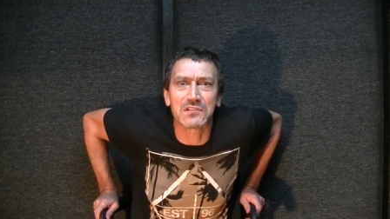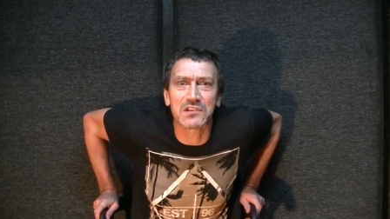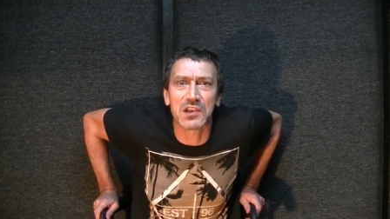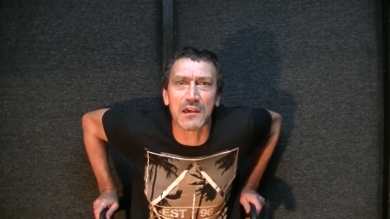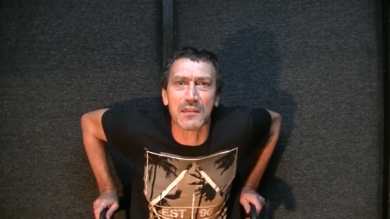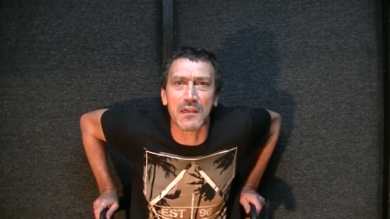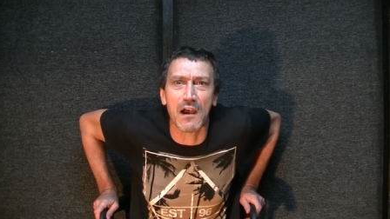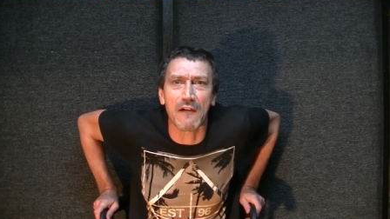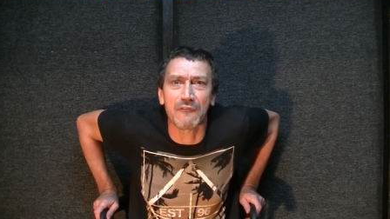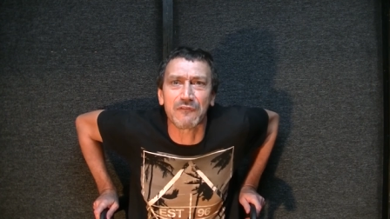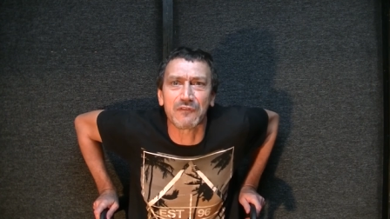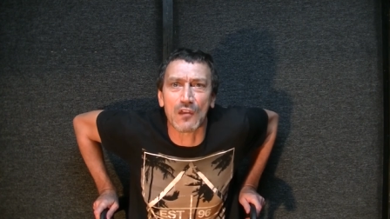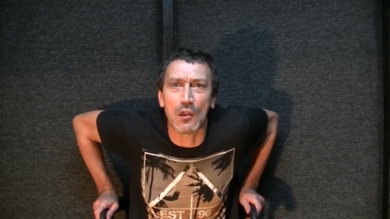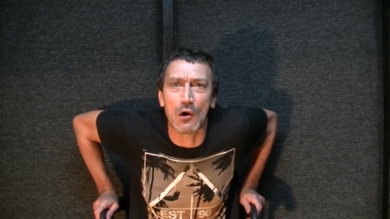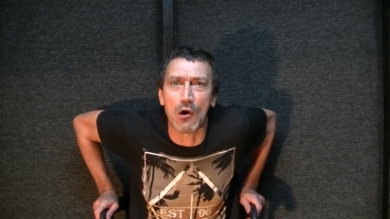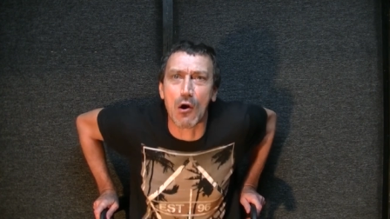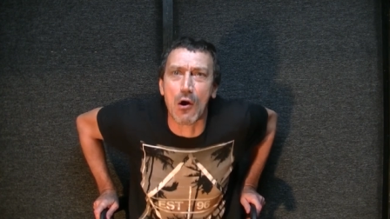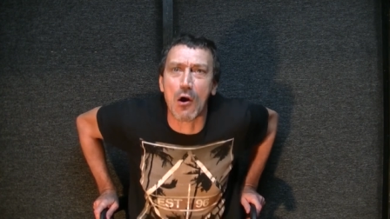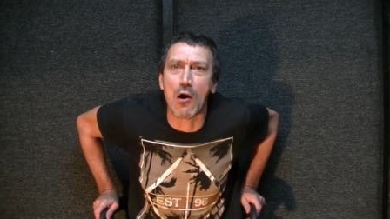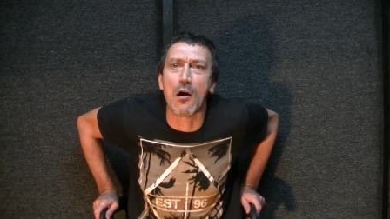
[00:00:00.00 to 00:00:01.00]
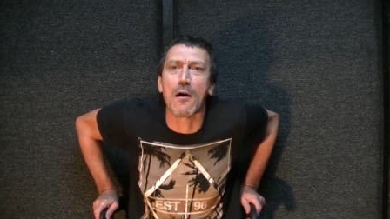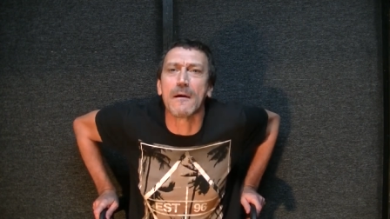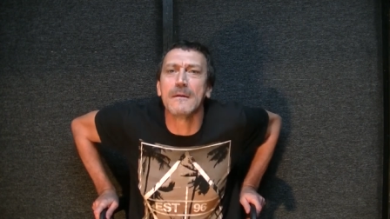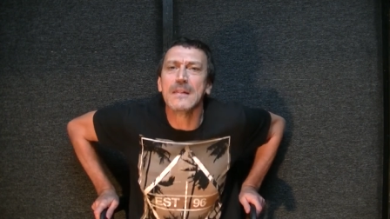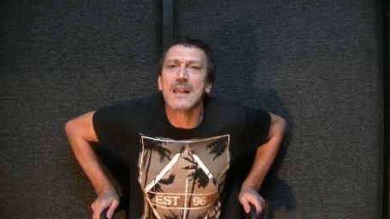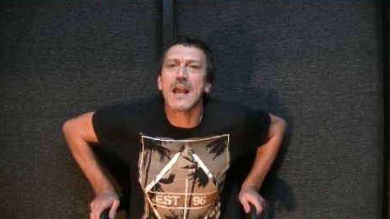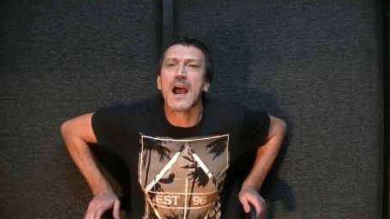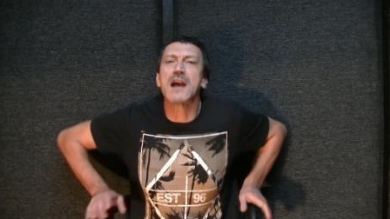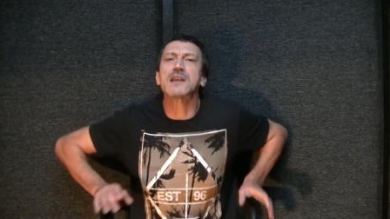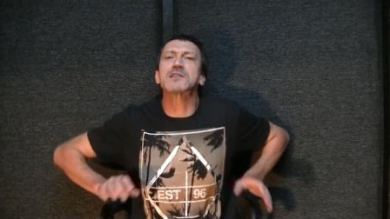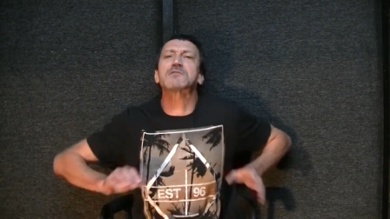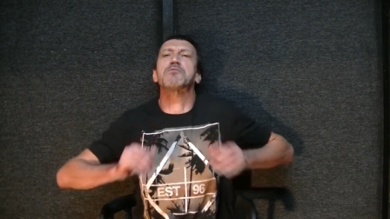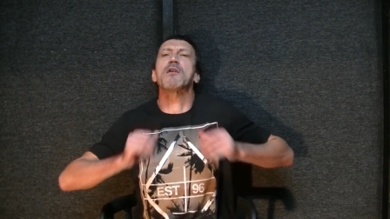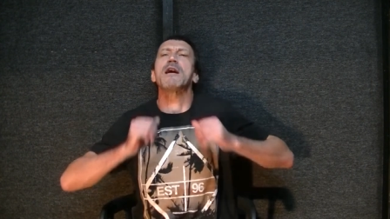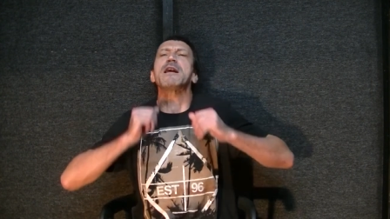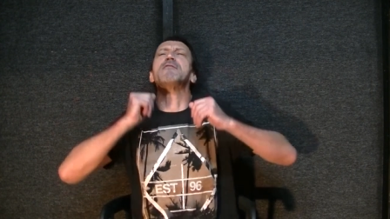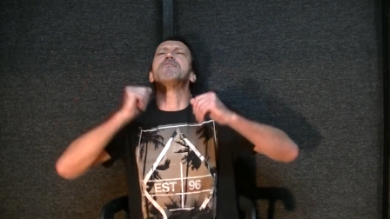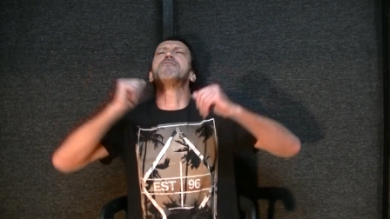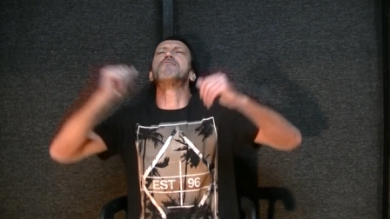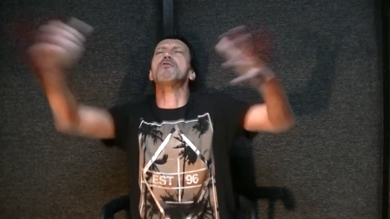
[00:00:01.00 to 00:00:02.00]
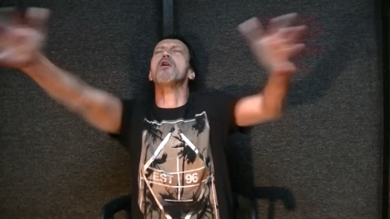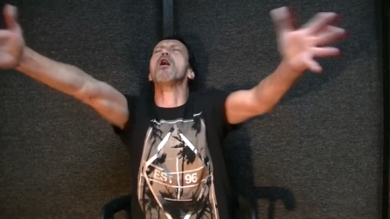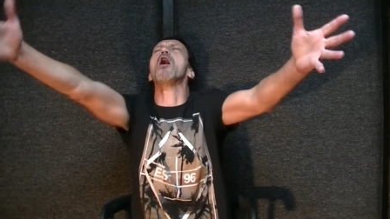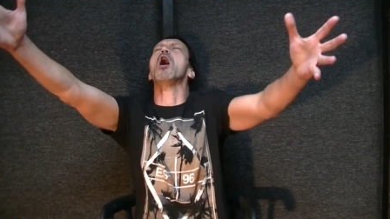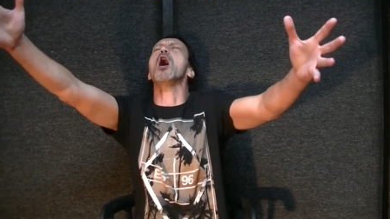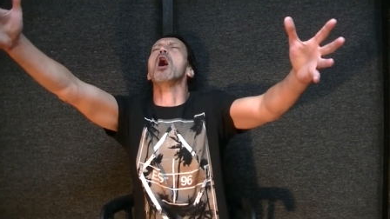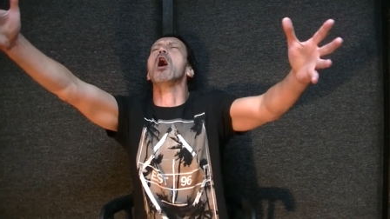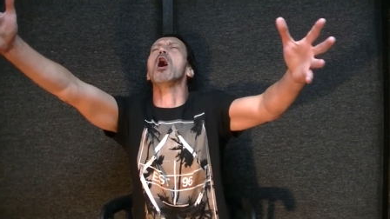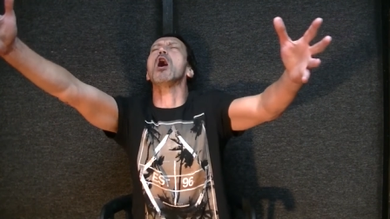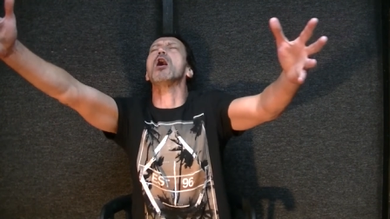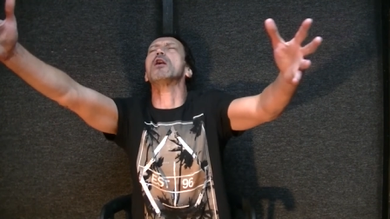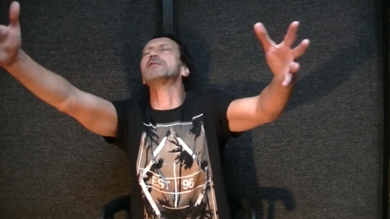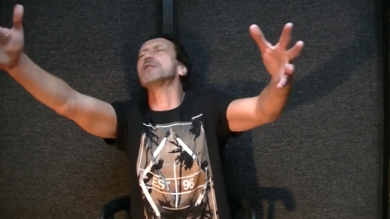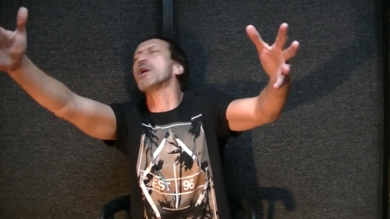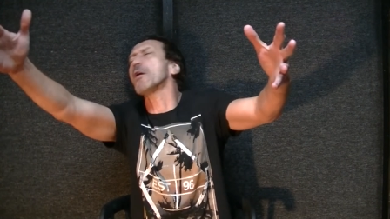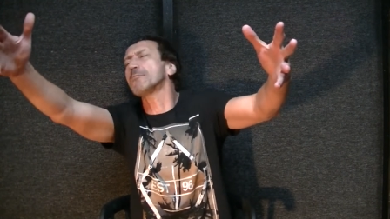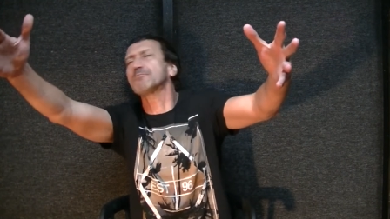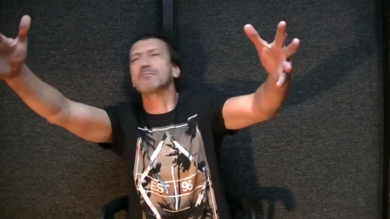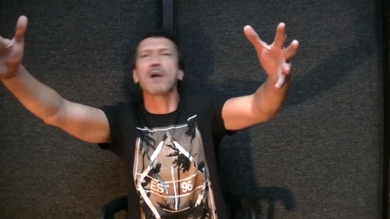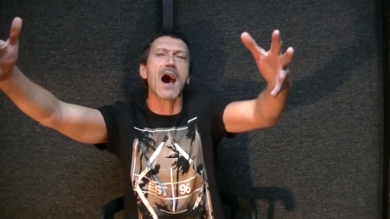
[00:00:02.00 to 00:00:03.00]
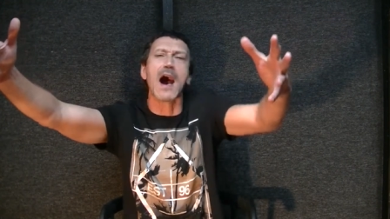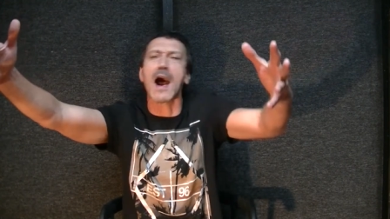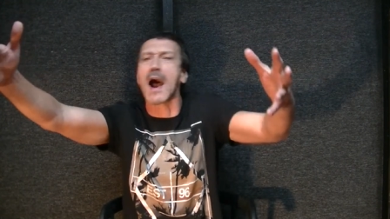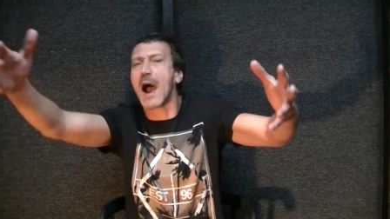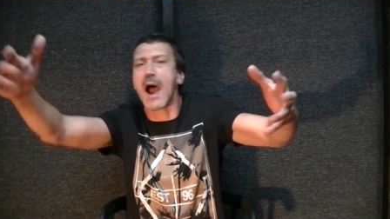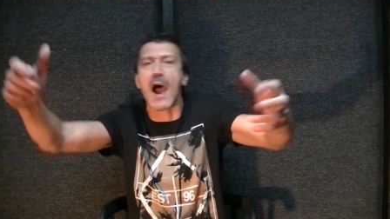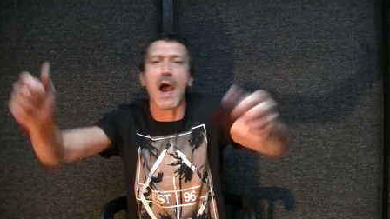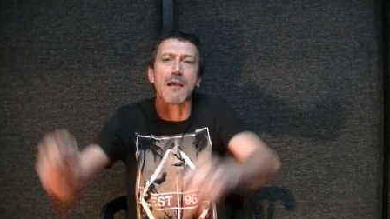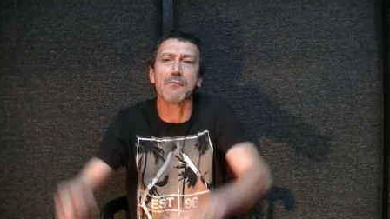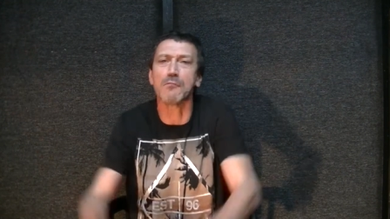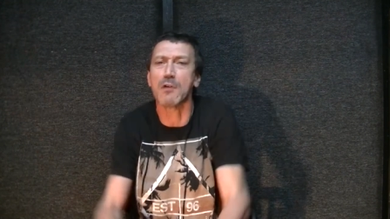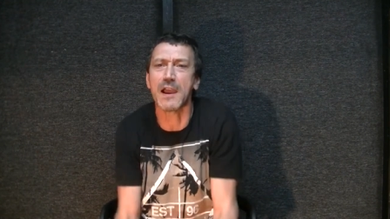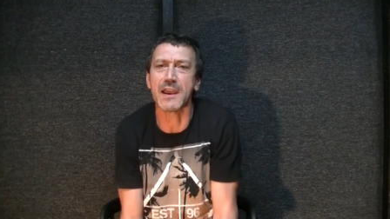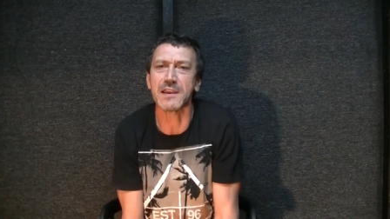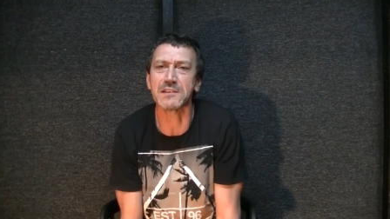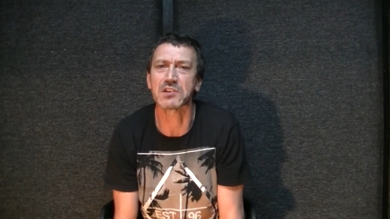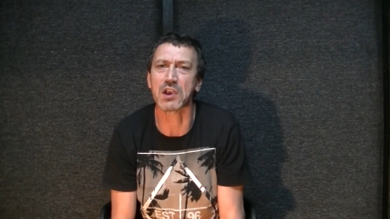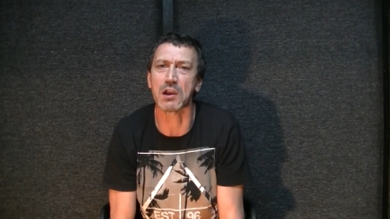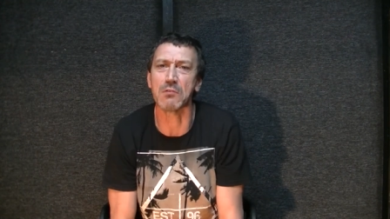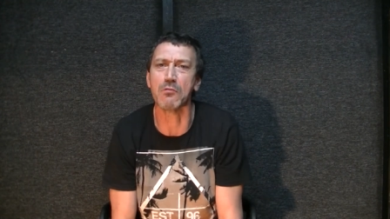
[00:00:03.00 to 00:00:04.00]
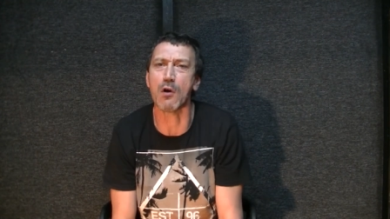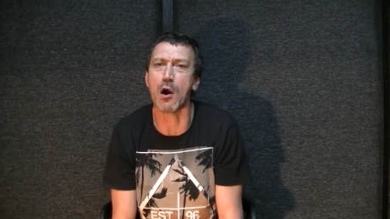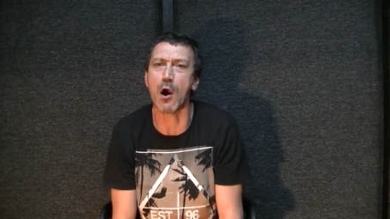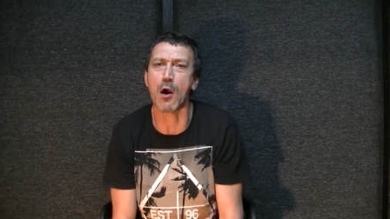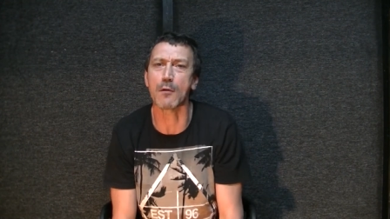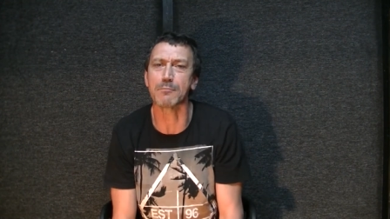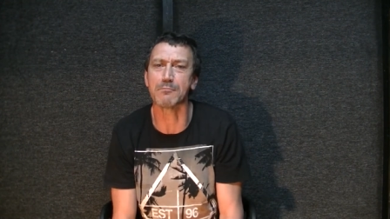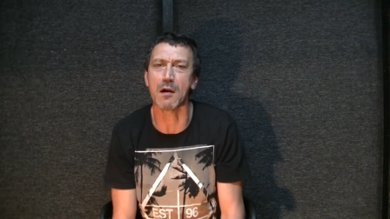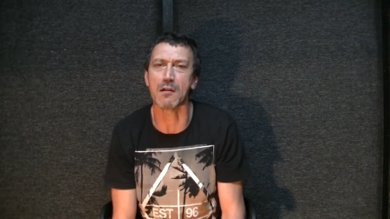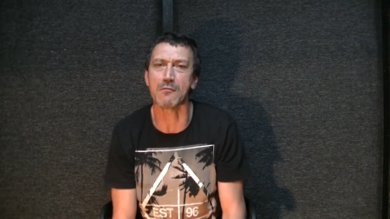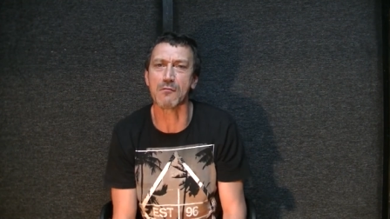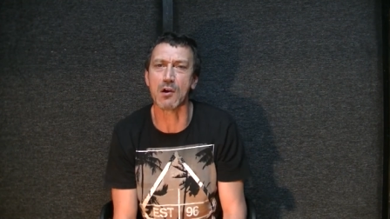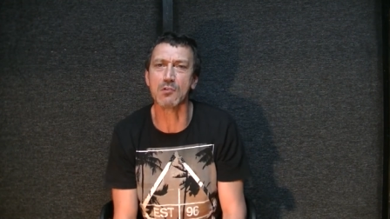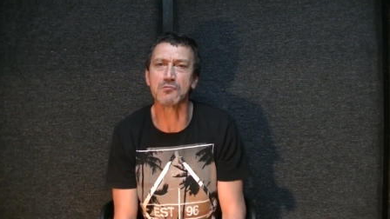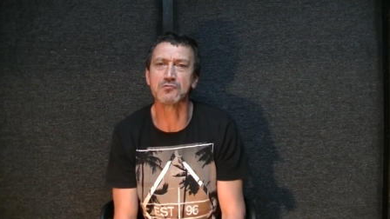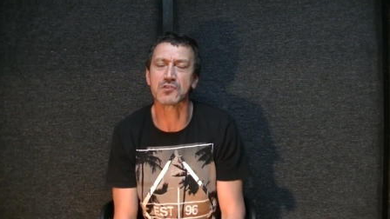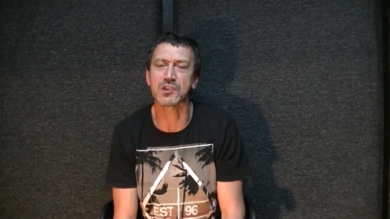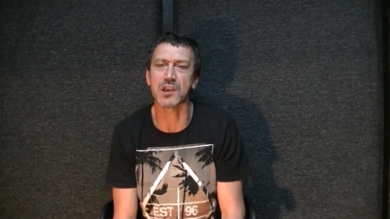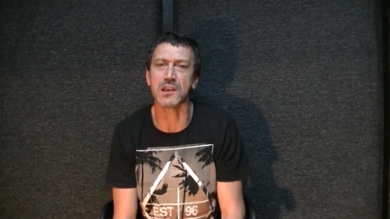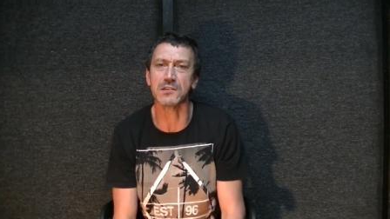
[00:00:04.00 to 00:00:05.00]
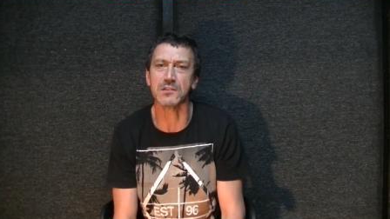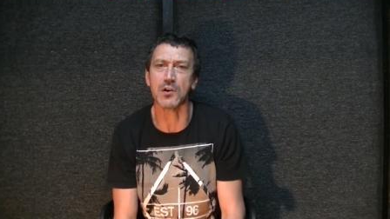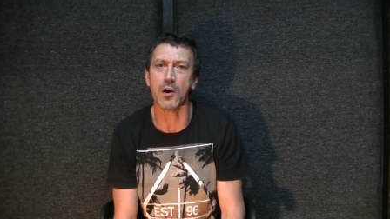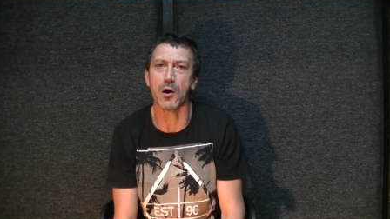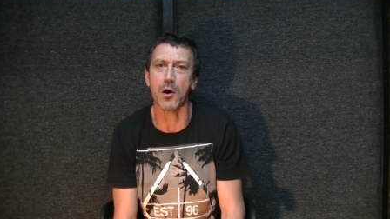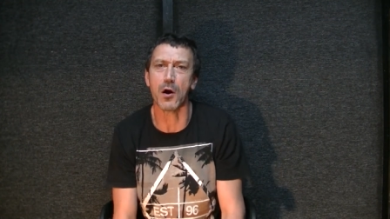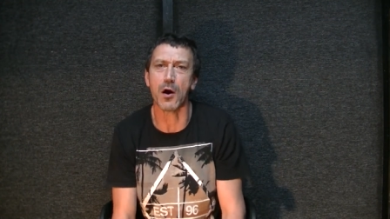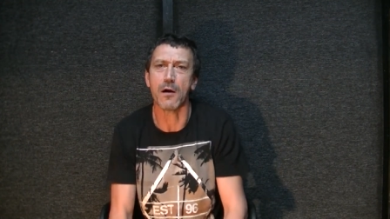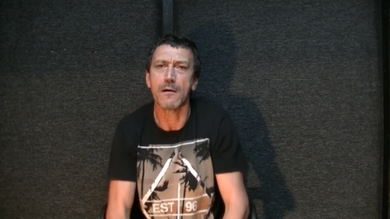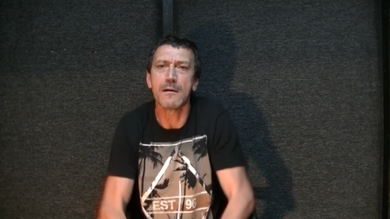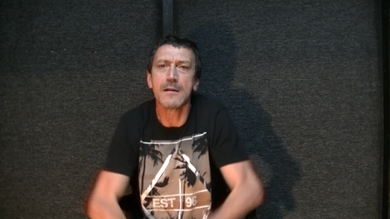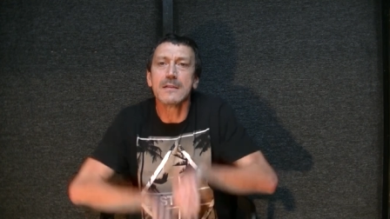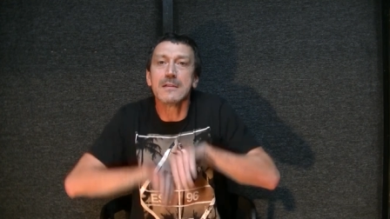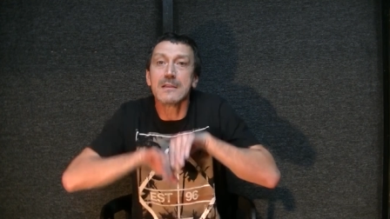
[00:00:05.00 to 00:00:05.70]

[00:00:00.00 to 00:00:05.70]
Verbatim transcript: to the floor as we roared up the highway toward Maroochydore.